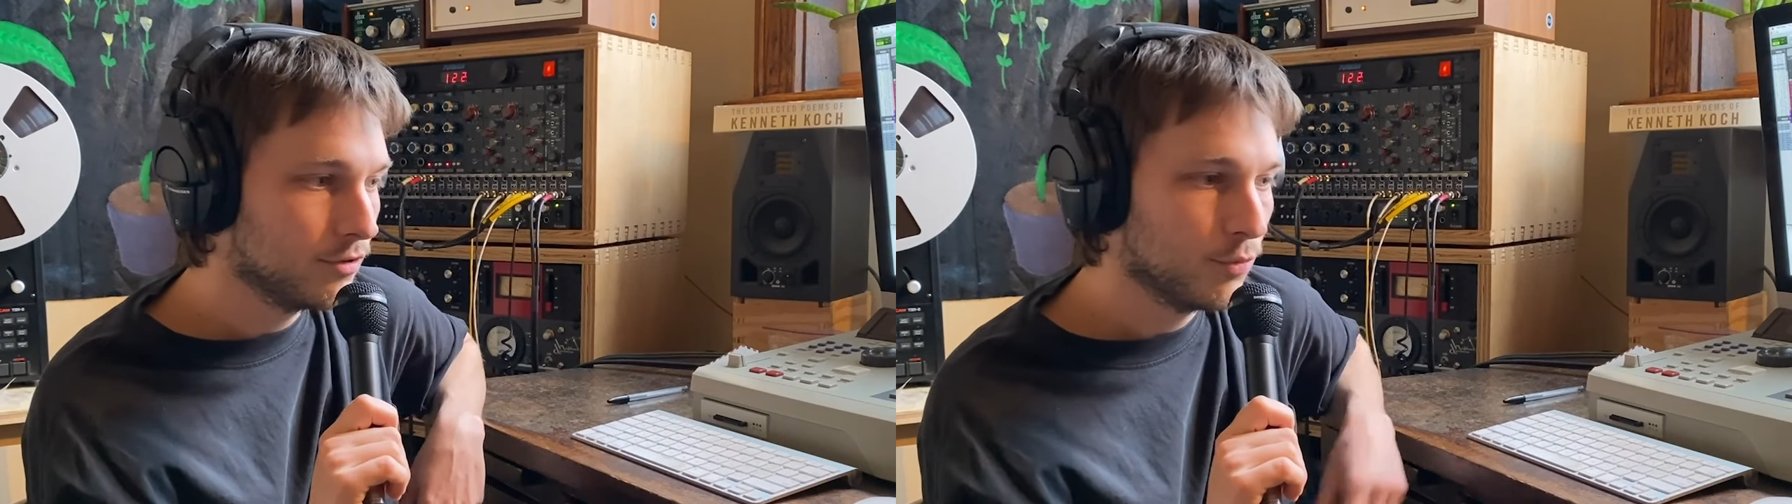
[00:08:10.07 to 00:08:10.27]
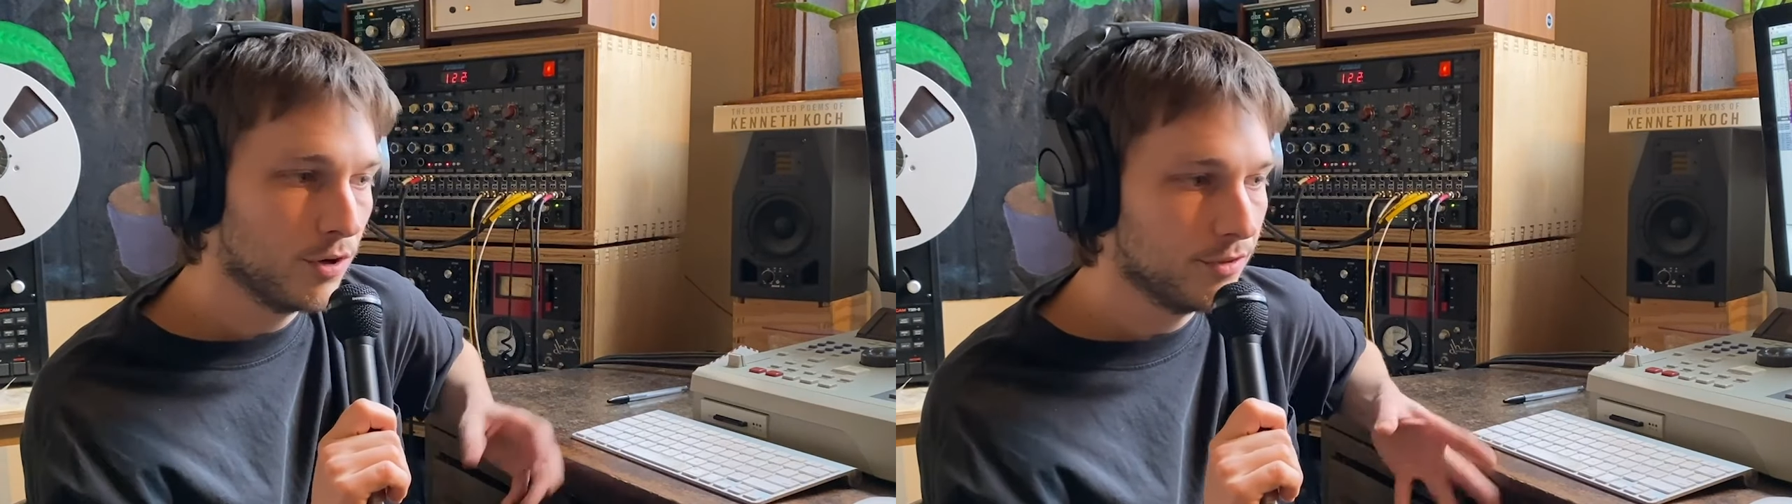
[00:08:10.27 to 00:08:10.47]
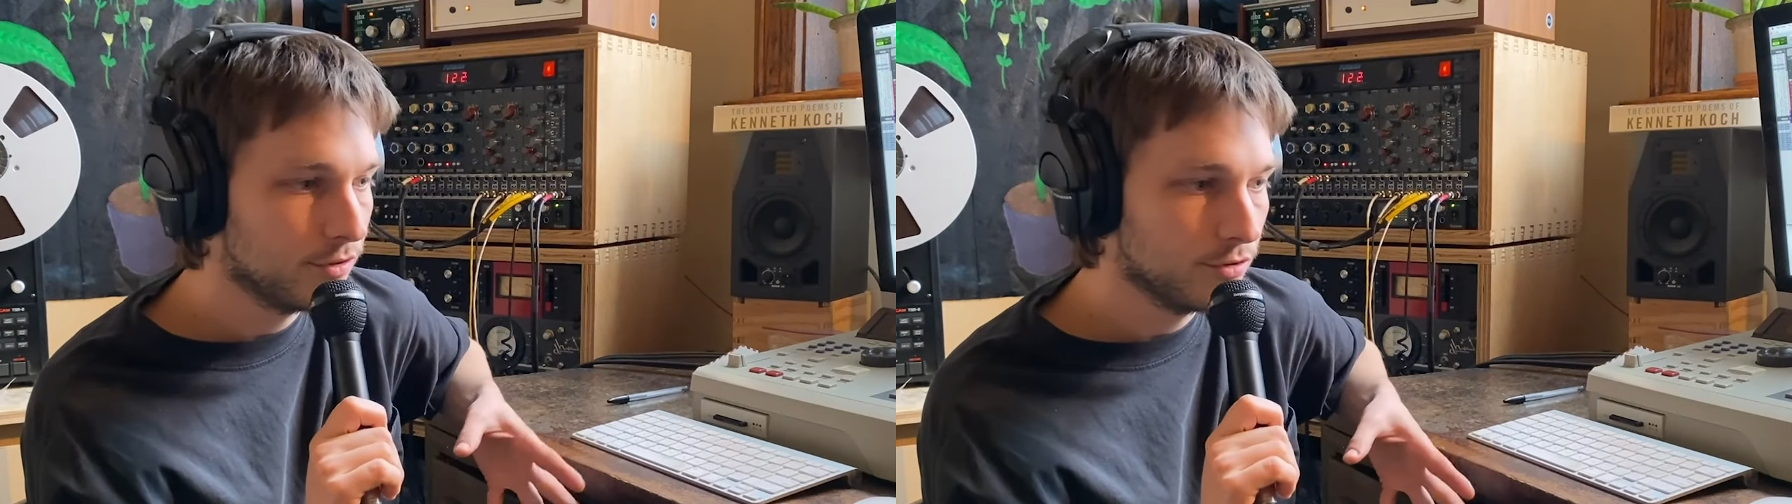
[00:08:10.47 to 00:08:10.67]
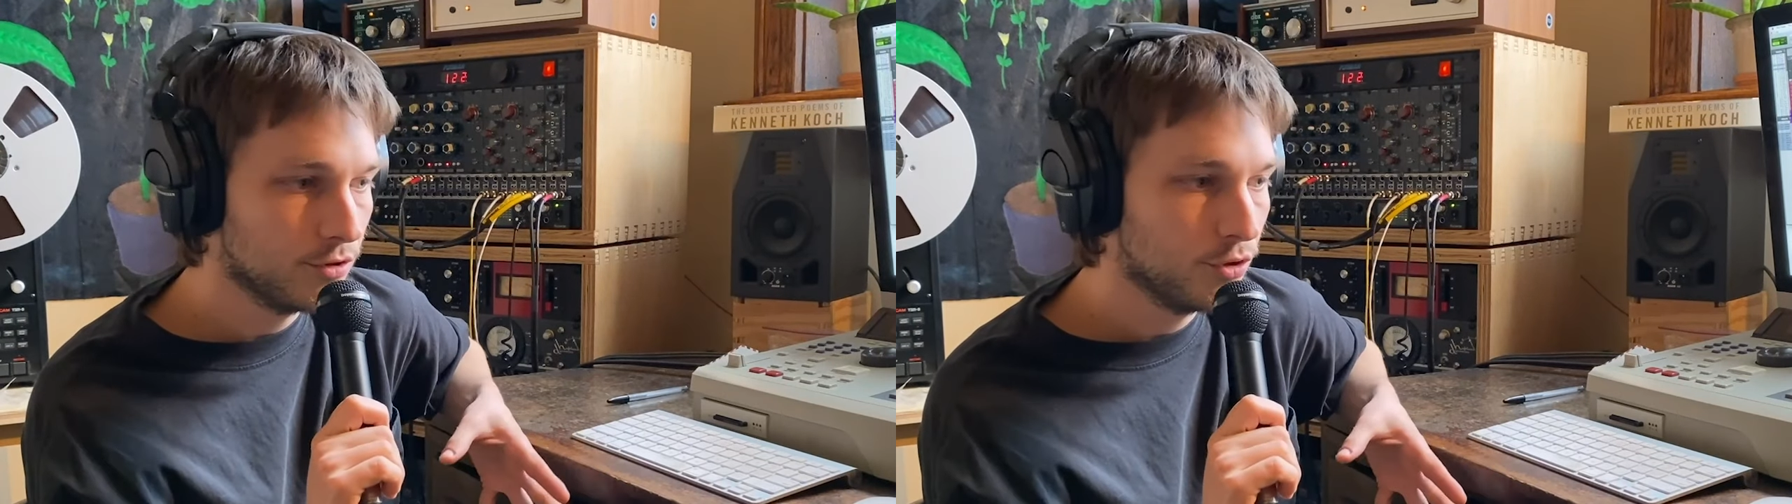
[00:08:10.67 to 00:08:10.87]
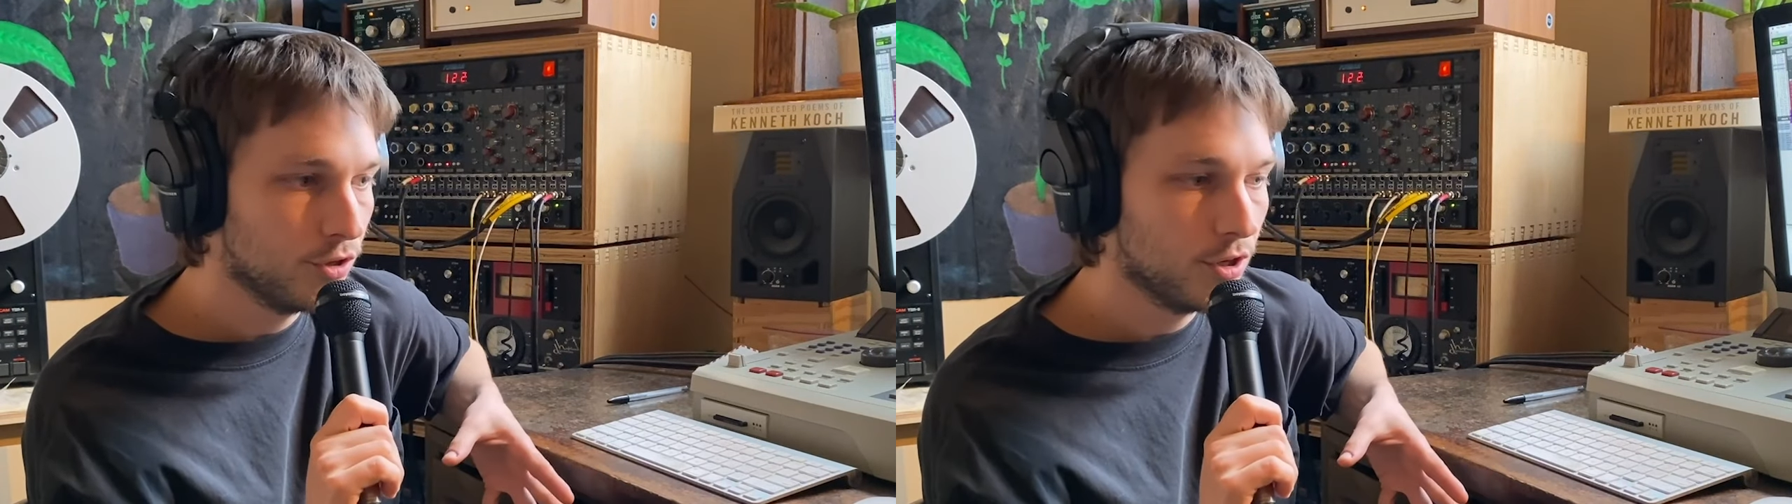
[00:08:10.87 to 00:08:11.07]
And so we're in this
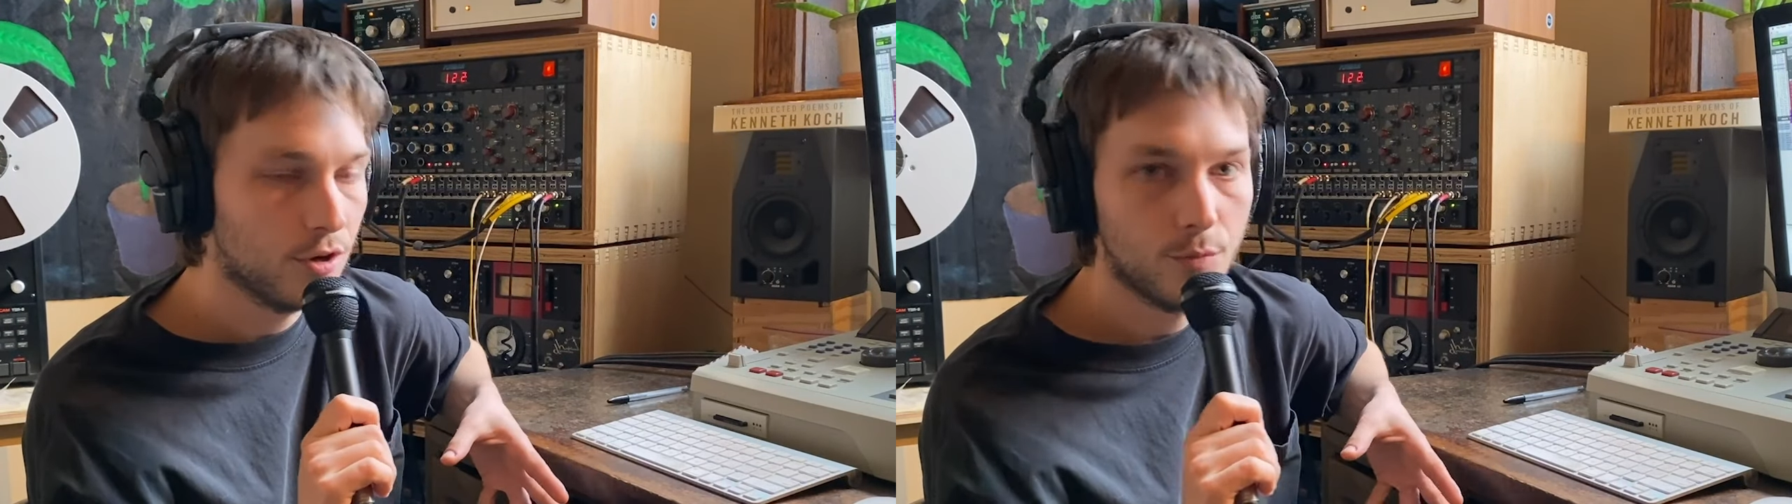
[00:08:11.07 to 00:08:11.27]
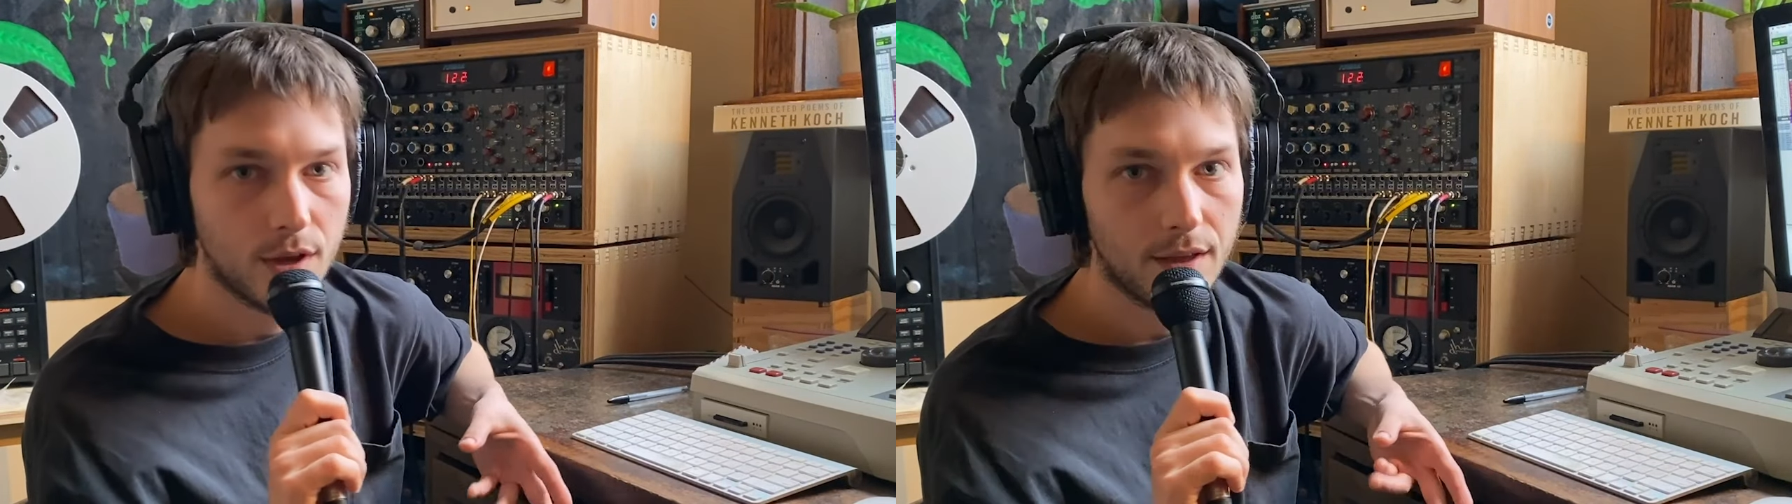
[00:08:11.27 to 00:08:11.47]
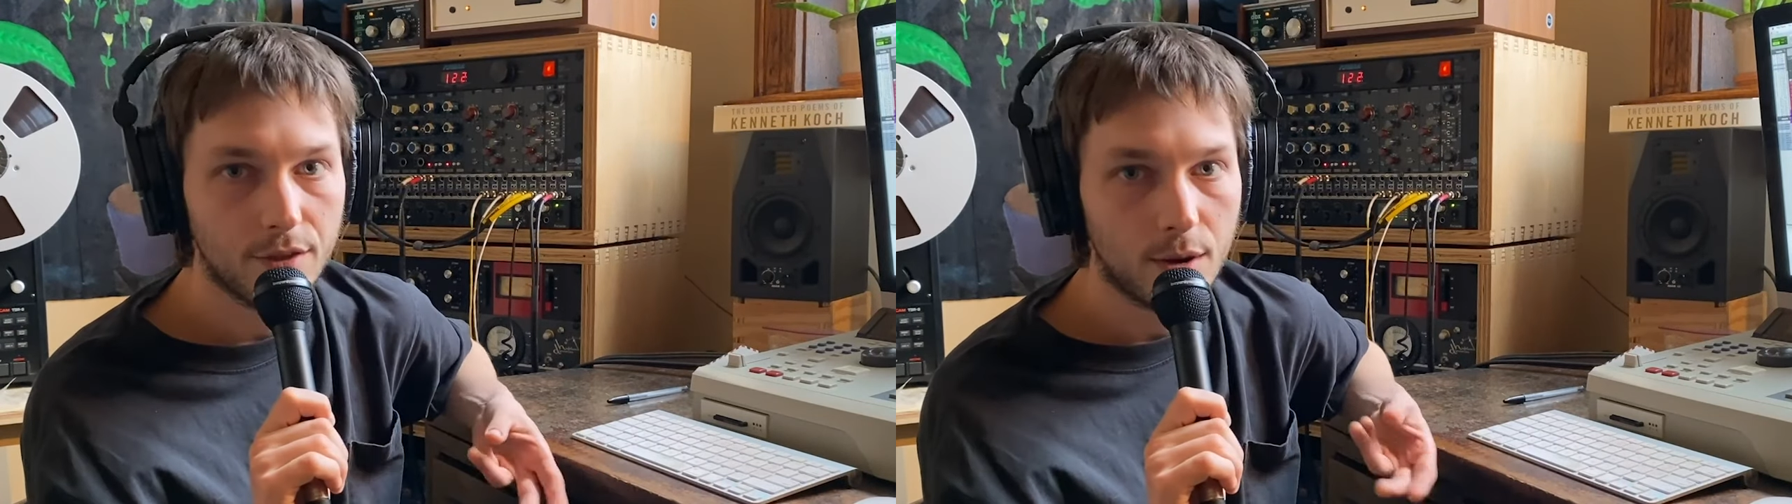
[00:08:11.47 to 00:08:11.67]
studio and we had